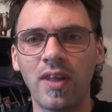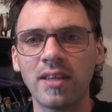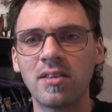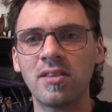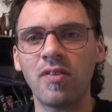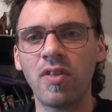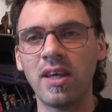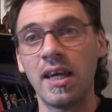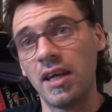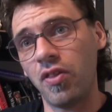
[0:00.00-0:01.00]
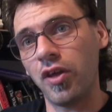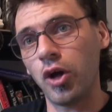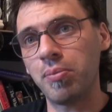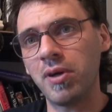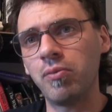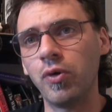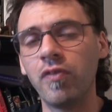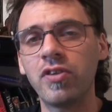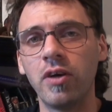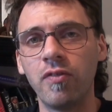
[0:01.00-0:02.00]
that the Ethiopian
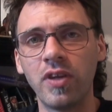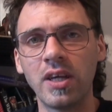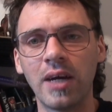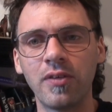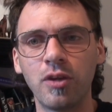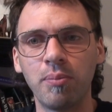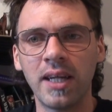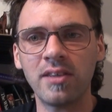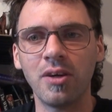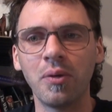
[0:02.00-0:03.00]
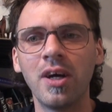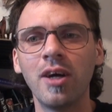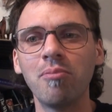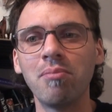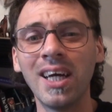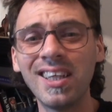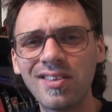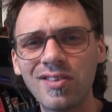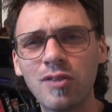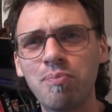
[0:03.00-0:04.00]
wolves of the Gelsa Plateau
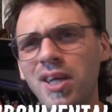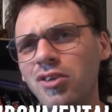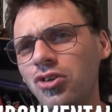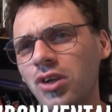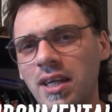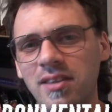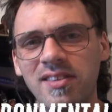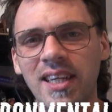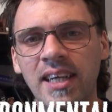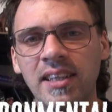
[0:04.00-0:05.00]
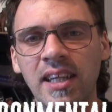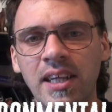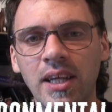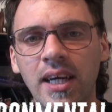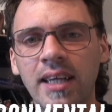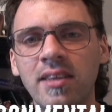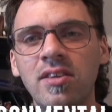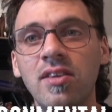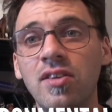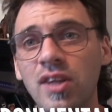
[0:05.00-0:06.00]
might speciate slightly
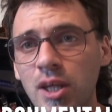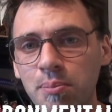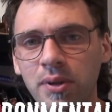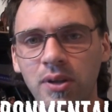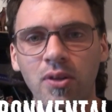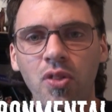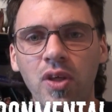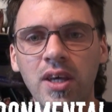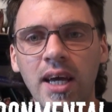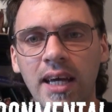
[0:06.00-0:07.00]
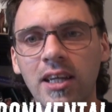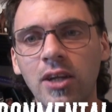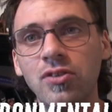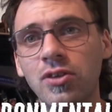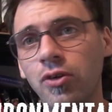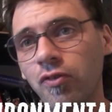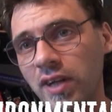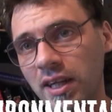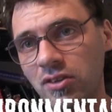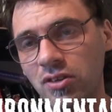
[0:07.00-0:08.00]
and deepen the ecological
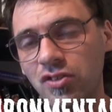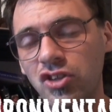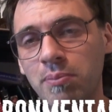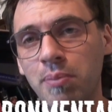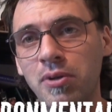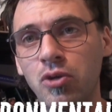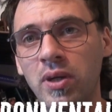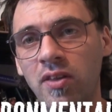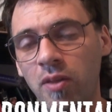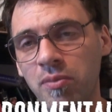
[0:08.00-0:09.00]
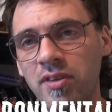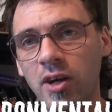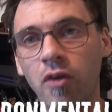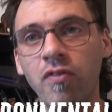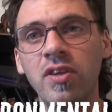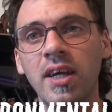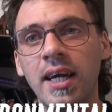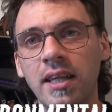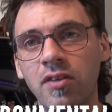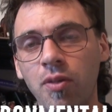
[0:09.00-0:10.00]
relationship between themselves
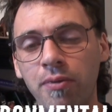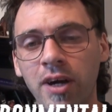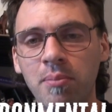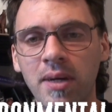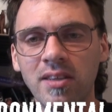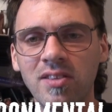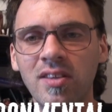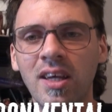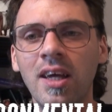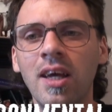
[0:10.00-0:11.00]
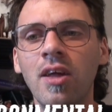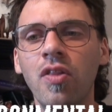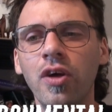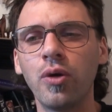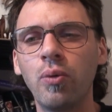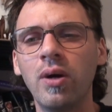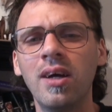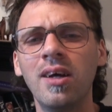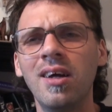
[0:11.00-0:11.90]
and the primates. Though,